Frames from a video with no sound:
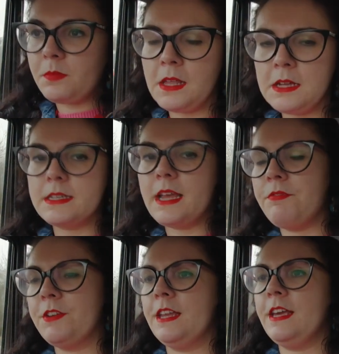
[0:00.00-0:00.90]

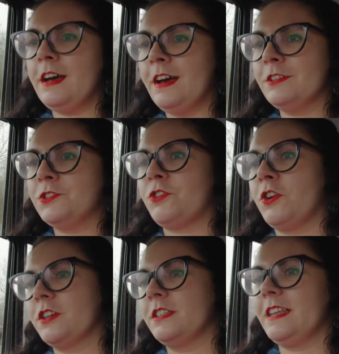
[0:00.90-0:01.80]
definitely a strong
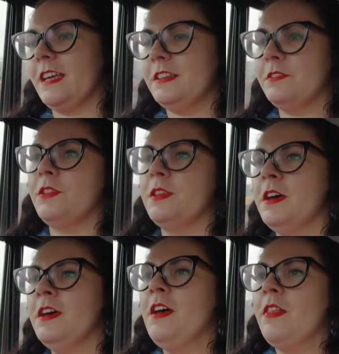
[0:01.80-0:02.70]
contender for the
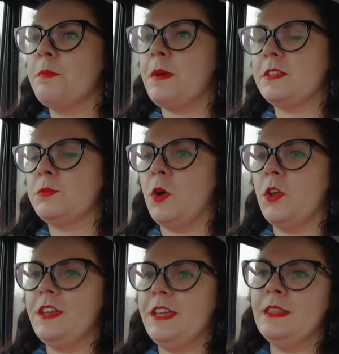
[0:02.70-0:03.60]
best one
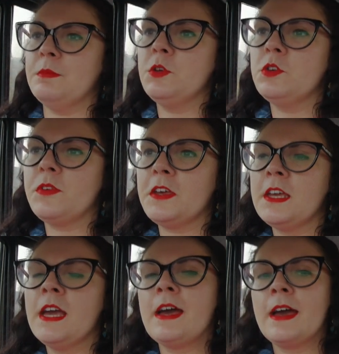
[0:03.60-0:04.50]
in the movie.
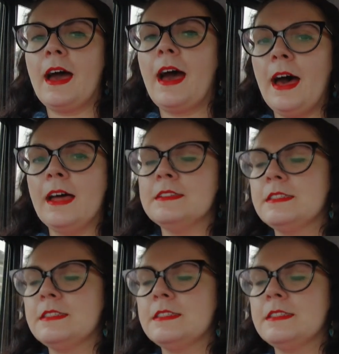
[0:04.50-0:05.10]
And